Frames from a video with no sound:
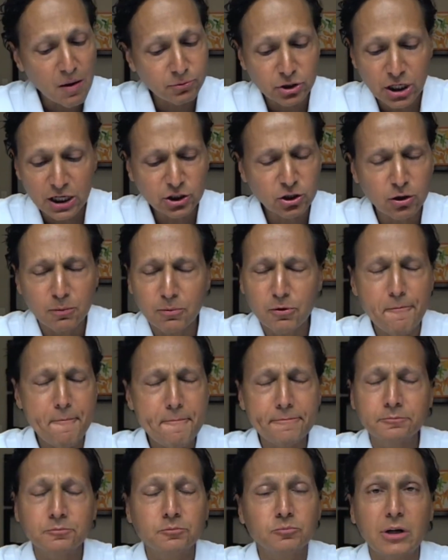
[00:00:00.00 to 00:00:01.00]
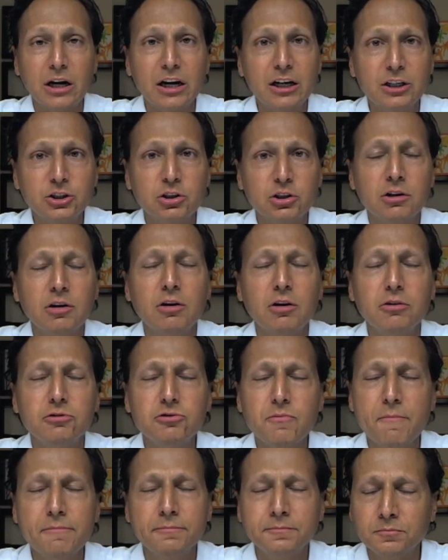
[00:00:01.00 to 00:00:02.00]
tastes almost, my eyes closed,
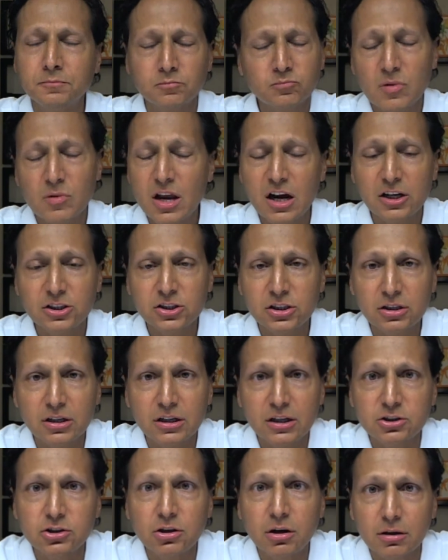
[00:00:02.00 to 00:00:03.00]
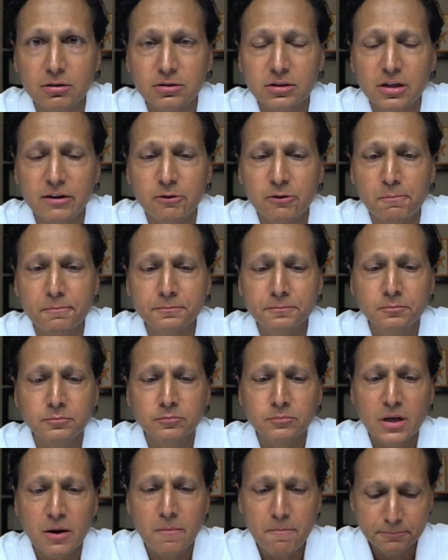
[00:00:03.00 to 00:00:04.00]
tastes just like a Chocolate 7.
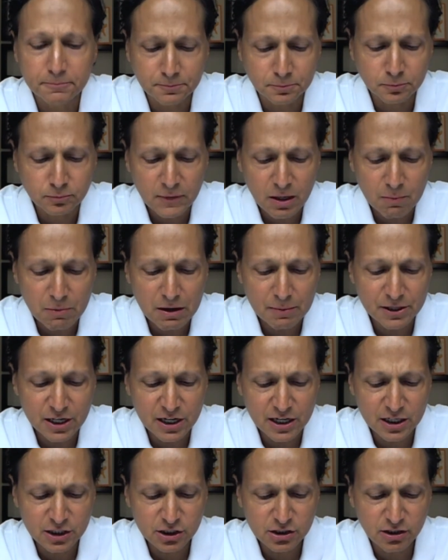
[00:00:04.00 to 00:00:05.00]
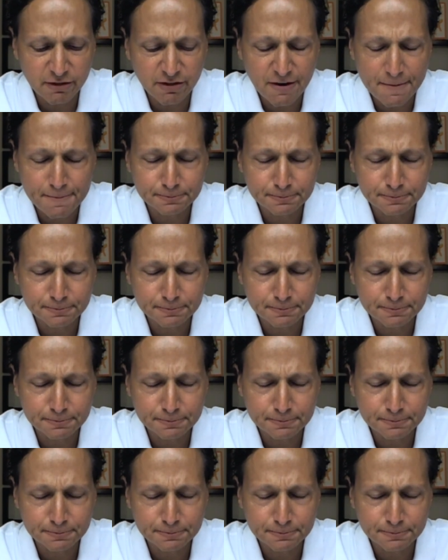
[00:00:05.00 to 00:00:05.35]
Maybe a hint of,